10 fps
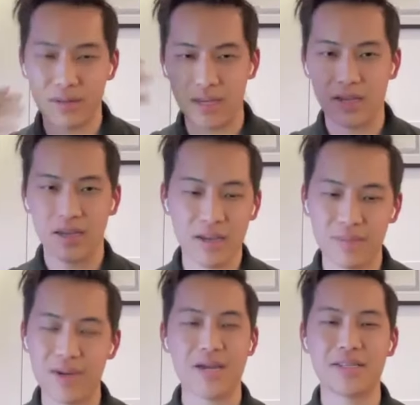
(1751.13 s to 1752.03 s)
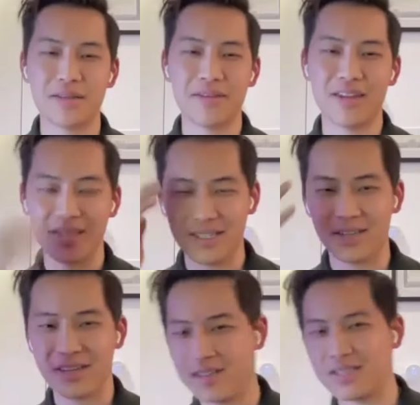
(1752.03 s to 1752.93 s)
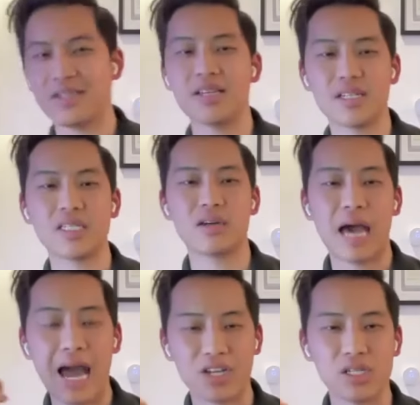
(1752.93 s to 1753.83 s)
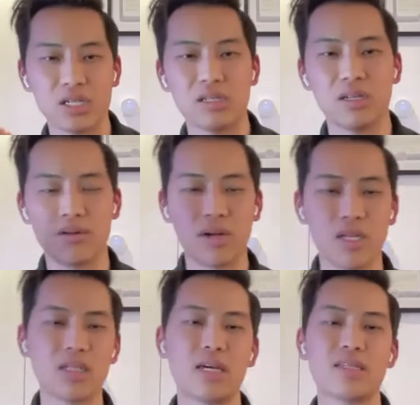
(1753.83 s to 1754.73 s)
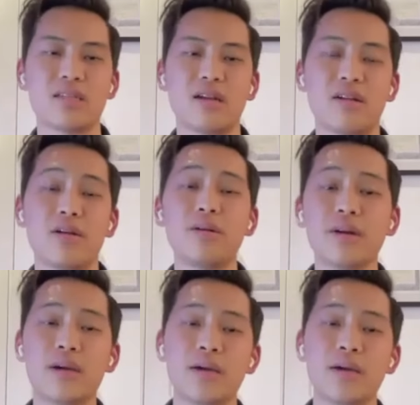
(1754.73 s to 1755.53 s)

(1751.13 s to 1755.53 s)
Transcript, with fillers: So I might hear something and it's it doesn't click until I actually, run into that scenario.